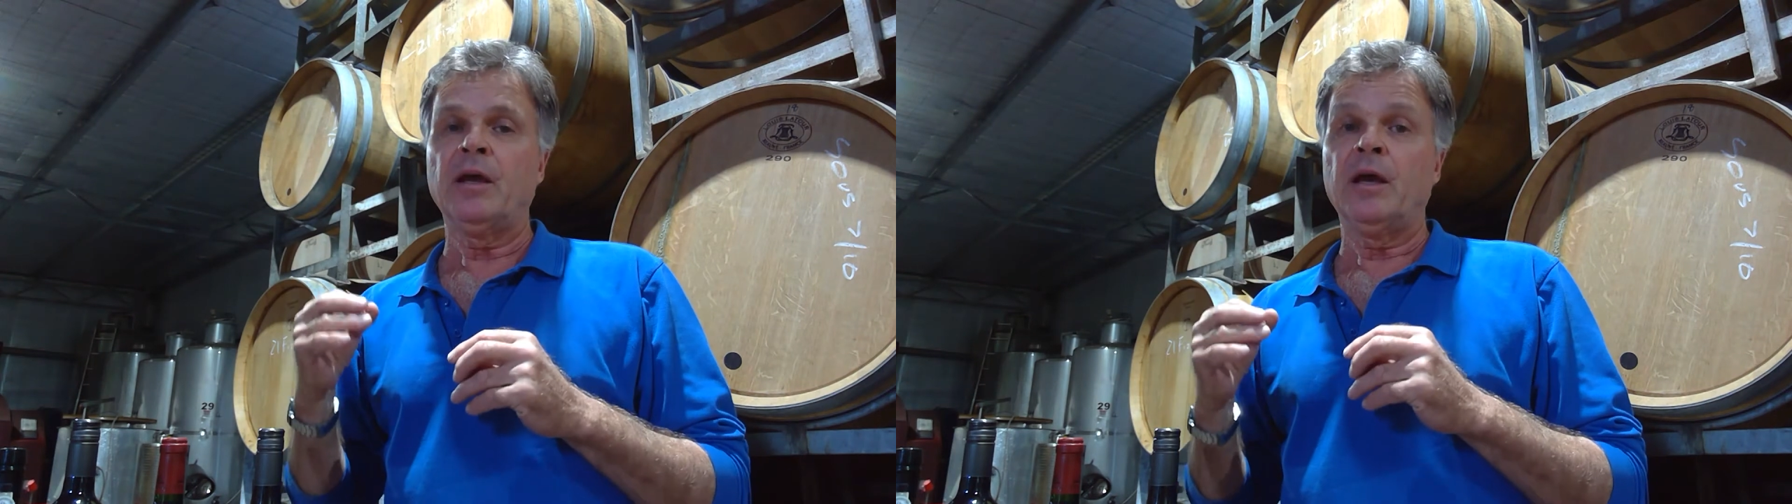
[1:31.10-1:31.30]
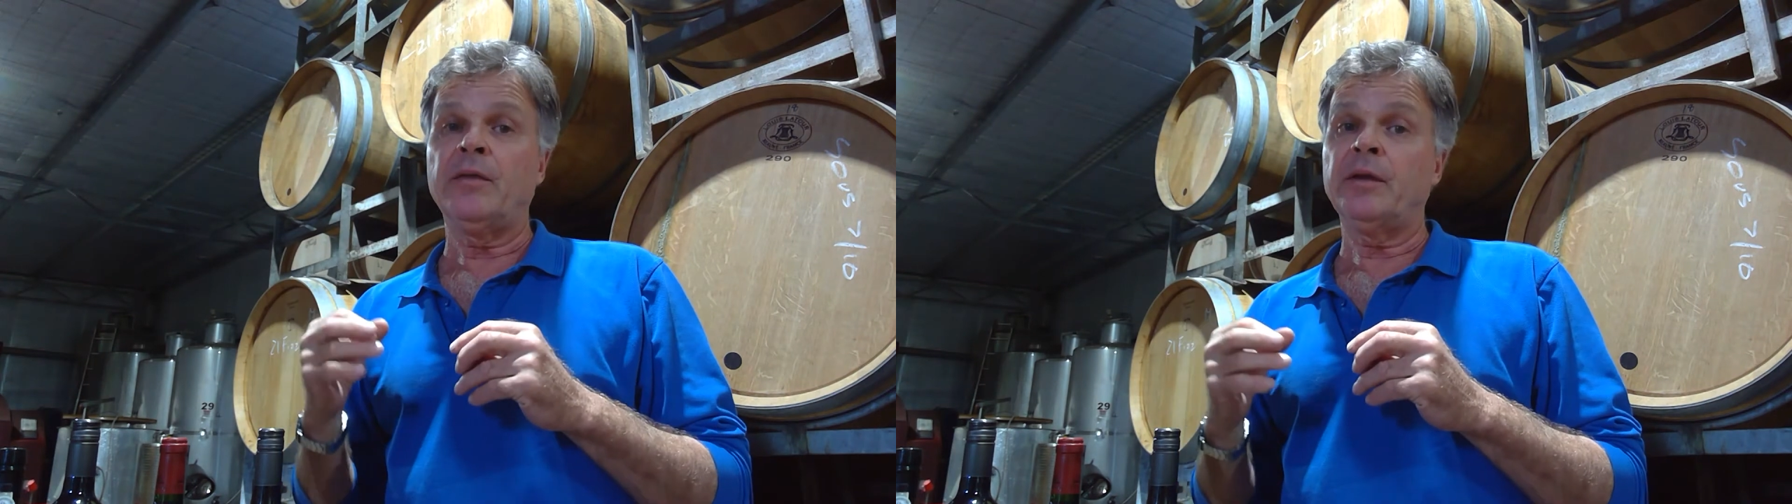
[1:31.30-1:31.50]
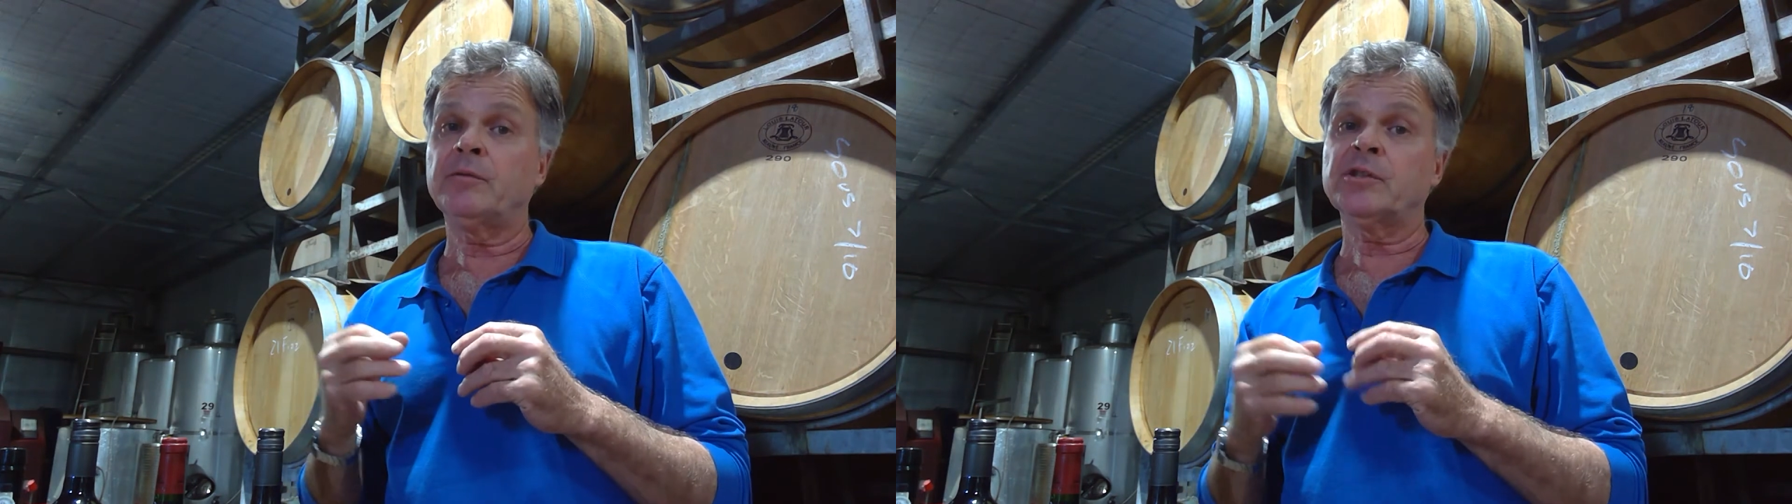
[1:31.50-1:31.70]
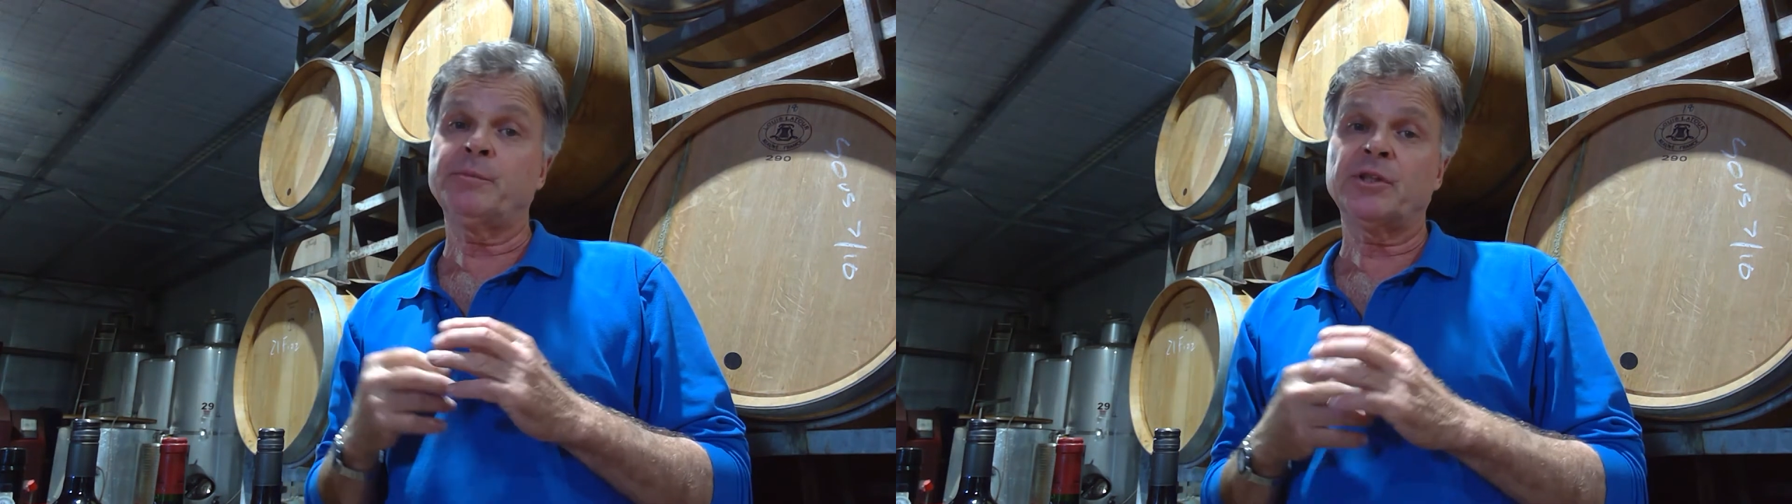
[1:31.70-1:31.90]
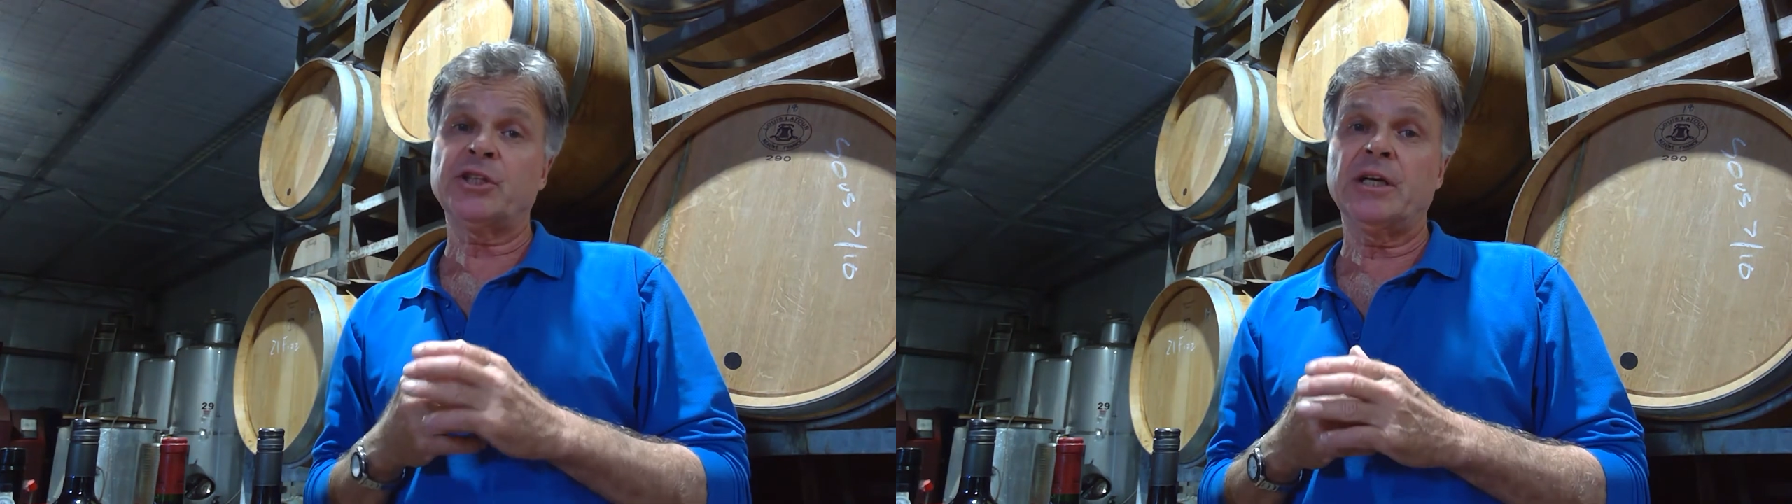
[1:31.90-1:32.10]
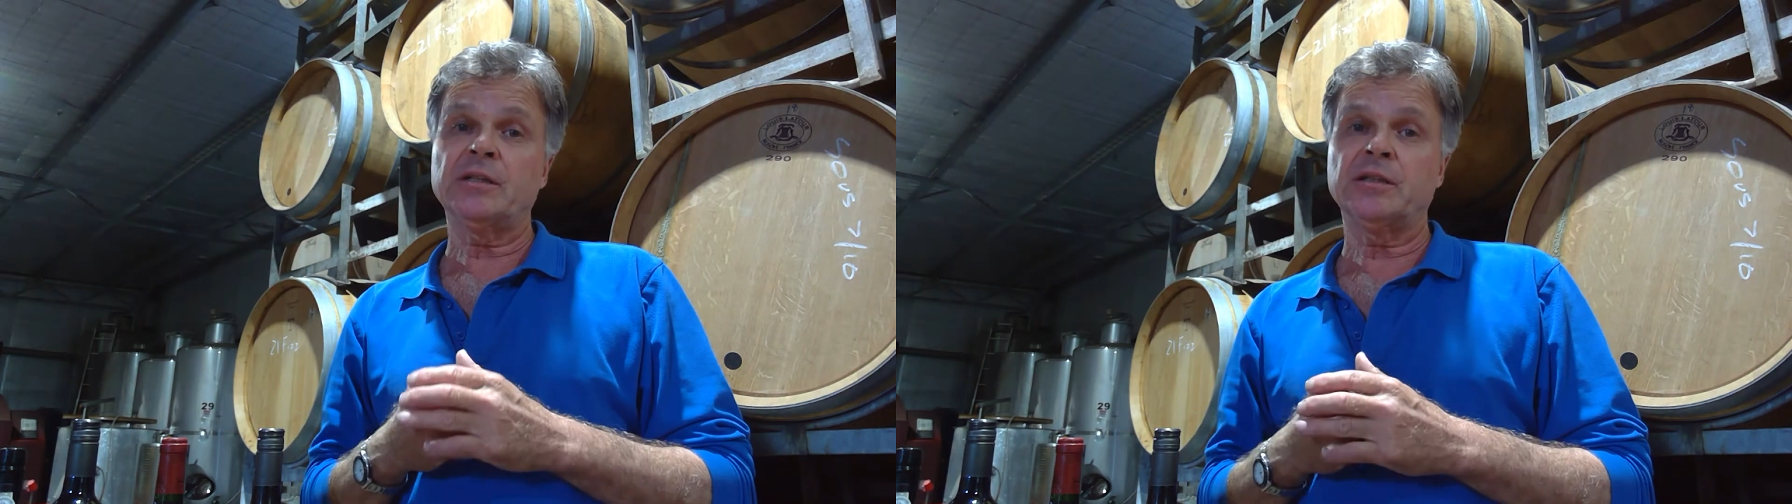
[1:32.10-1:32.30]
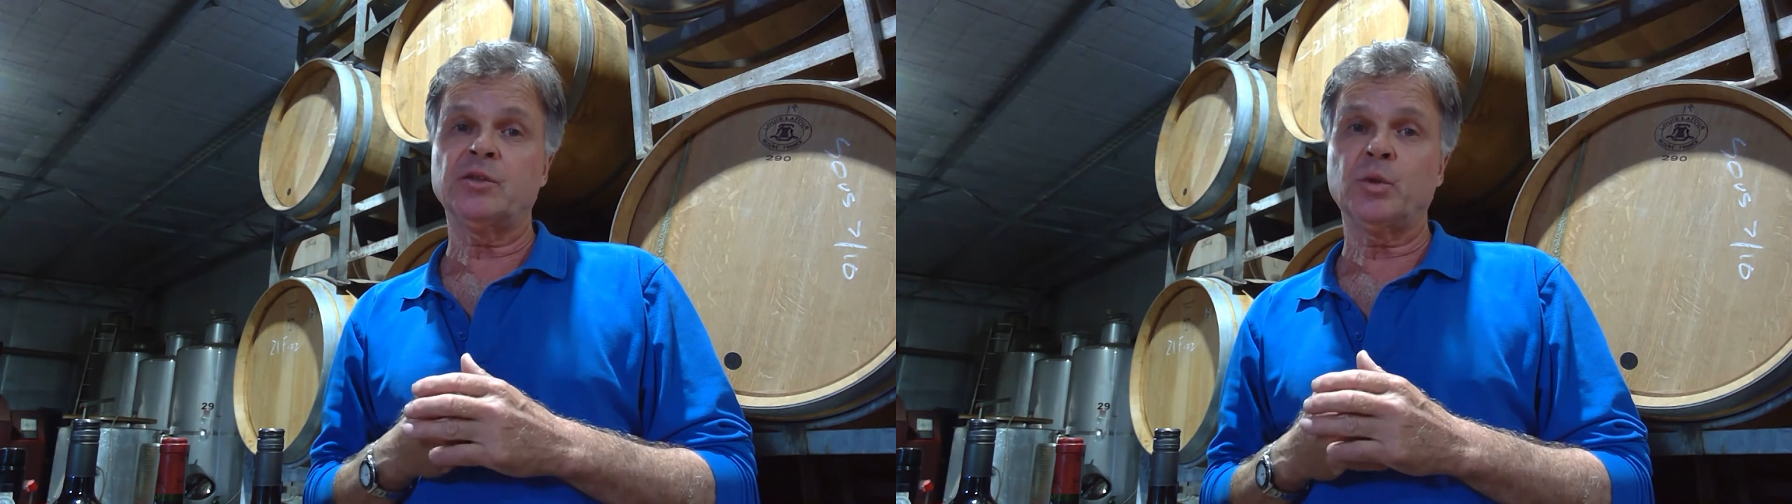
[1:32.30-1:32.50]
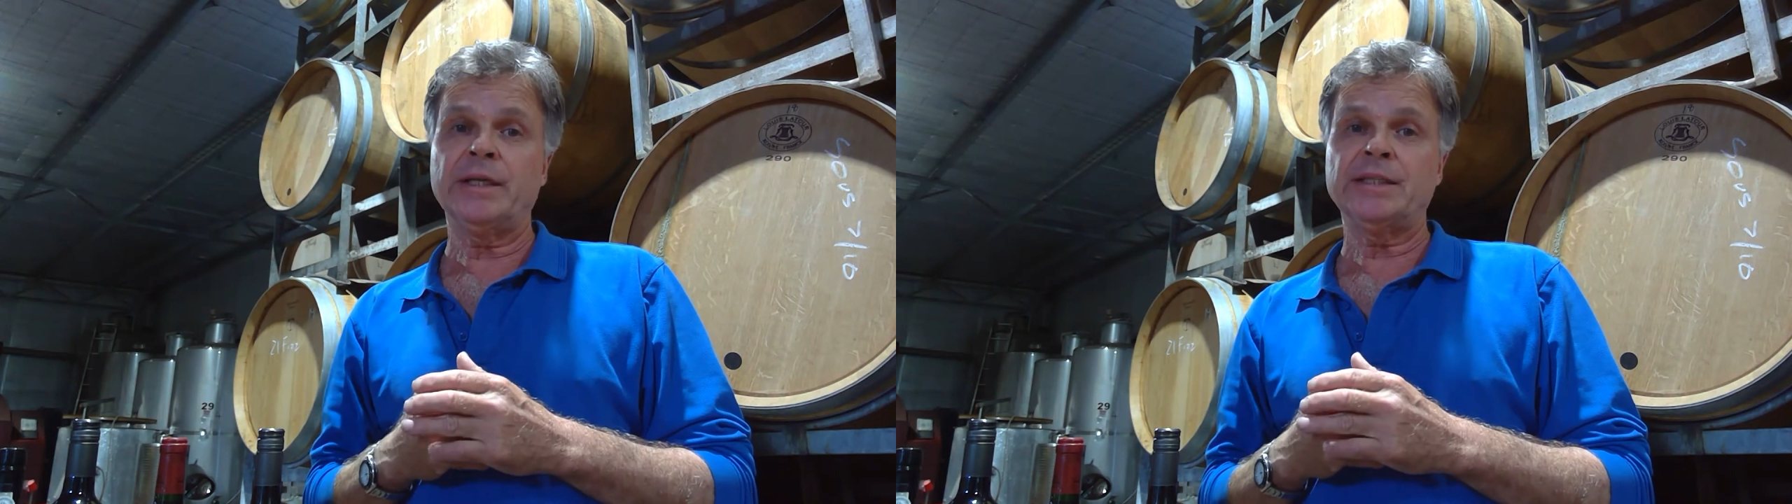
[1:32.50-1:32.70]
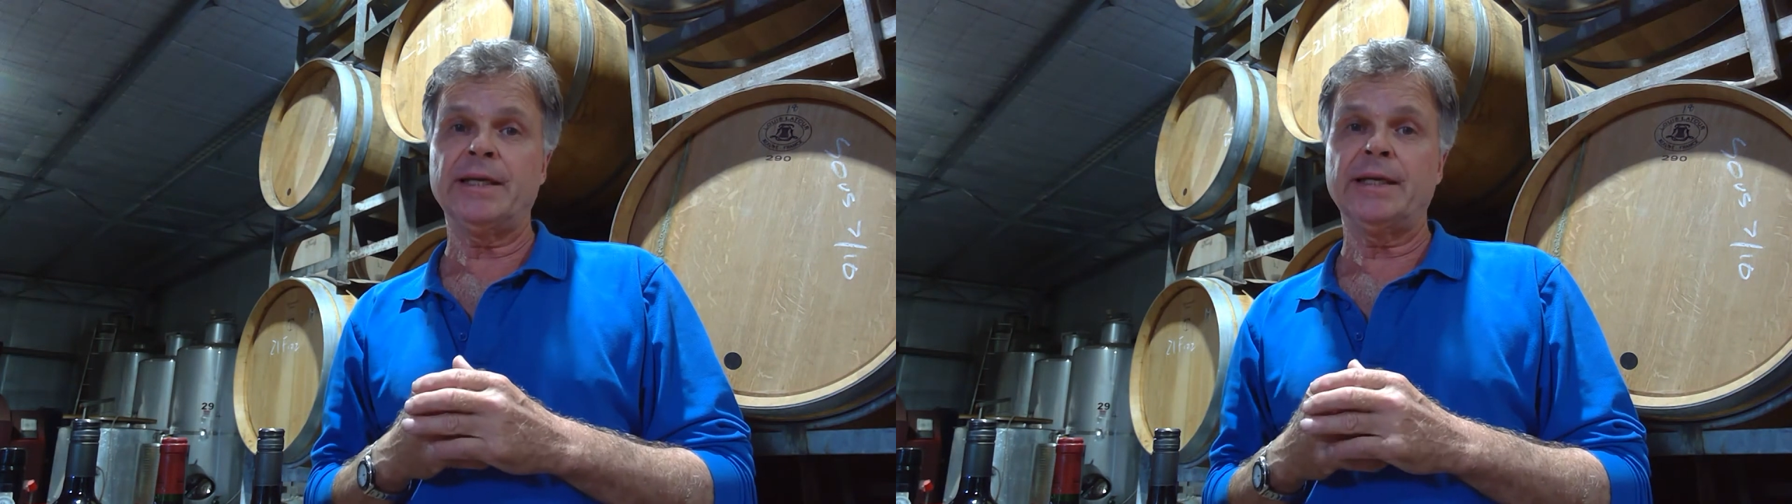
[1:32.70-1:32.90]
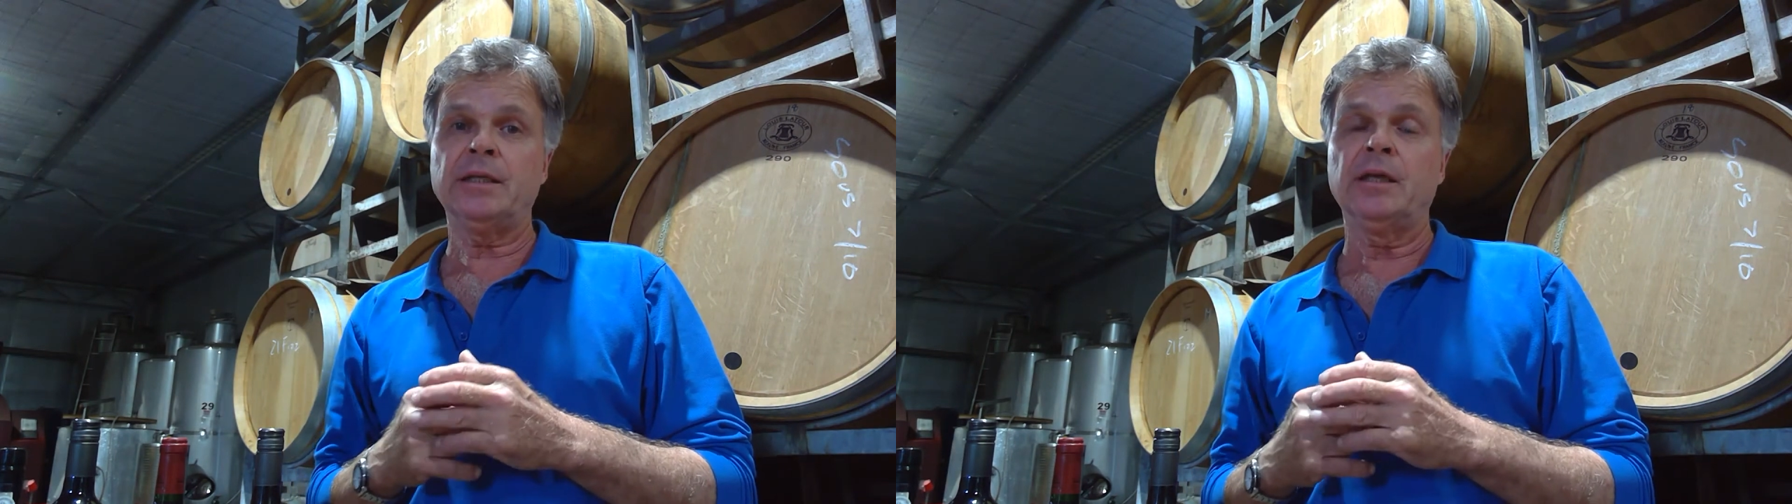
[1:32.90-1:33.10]
And then just by chance in
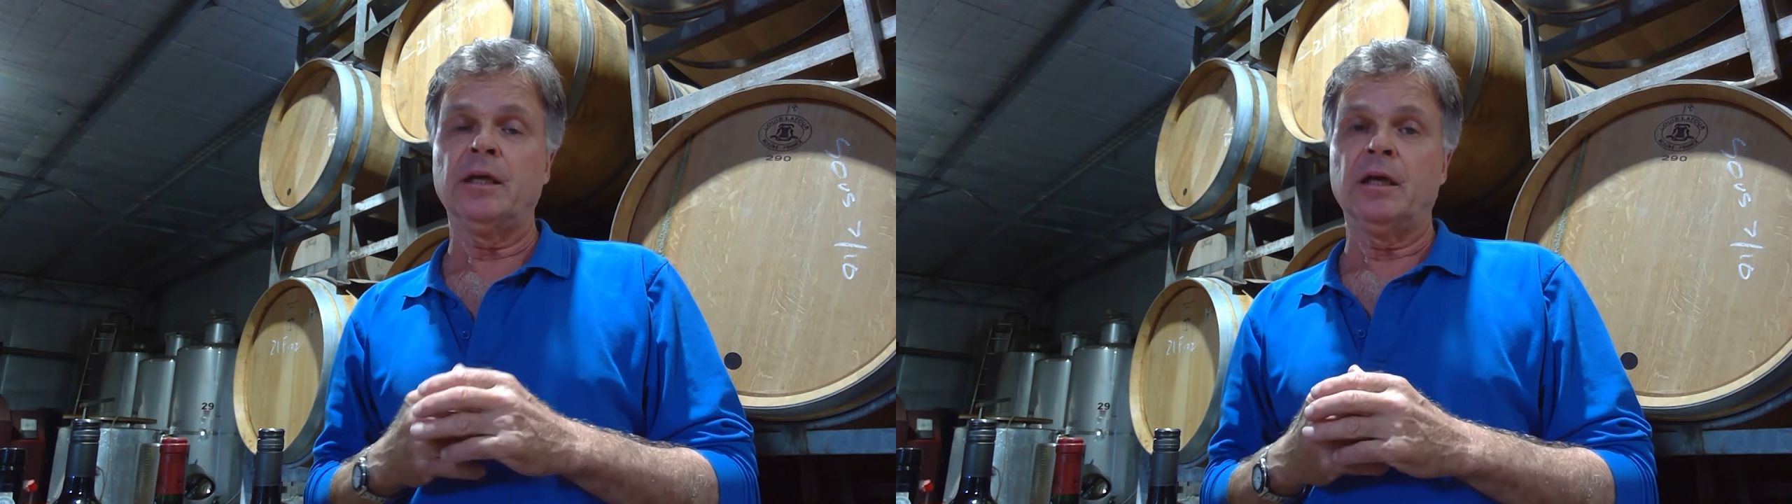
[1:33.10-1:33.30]
2010,